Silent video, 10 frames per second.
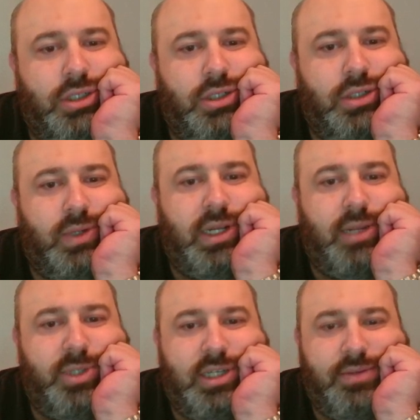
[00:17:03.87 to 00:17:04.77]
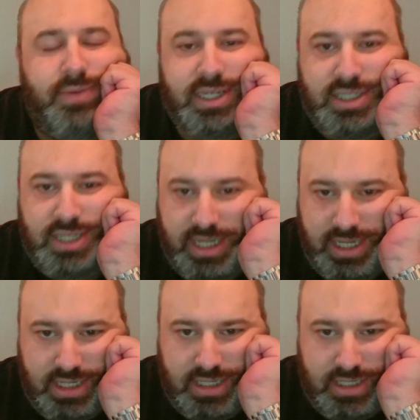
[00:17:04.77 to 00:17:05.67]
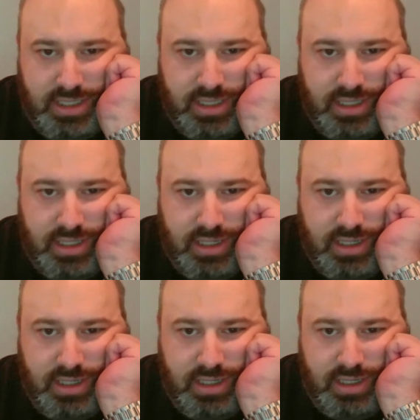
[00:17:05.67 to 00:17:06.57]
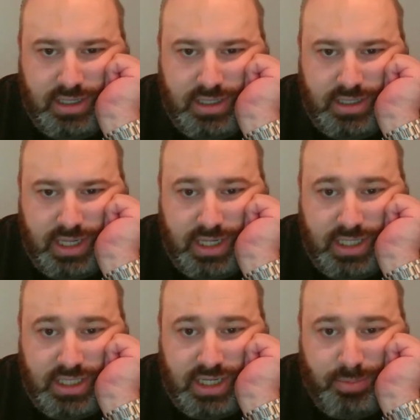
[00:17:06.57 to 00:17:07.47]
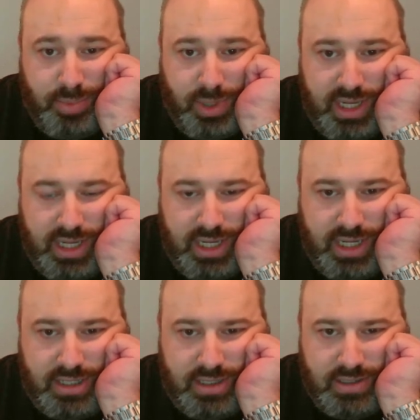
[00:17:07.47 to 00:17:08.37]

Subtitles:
What happens if I takes, and I play here?